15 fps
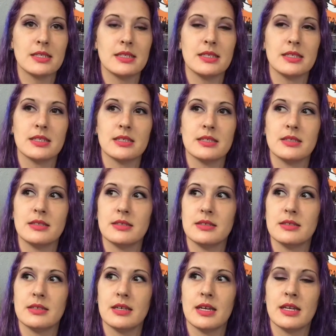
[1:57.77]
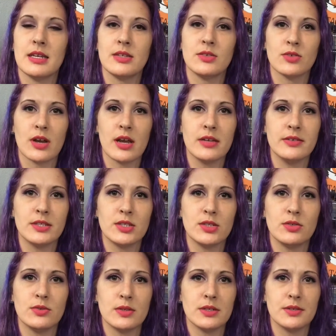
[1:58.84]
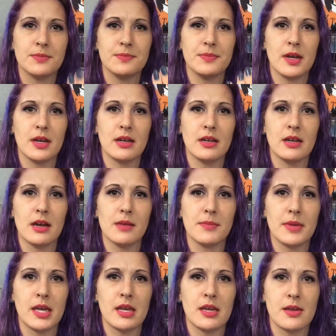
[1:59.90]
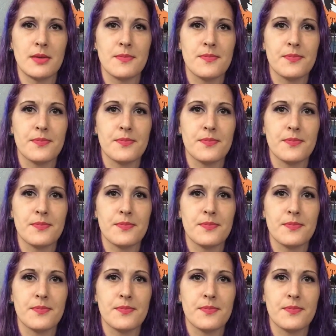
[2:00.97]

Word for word: It's and it dries to a, a gummy.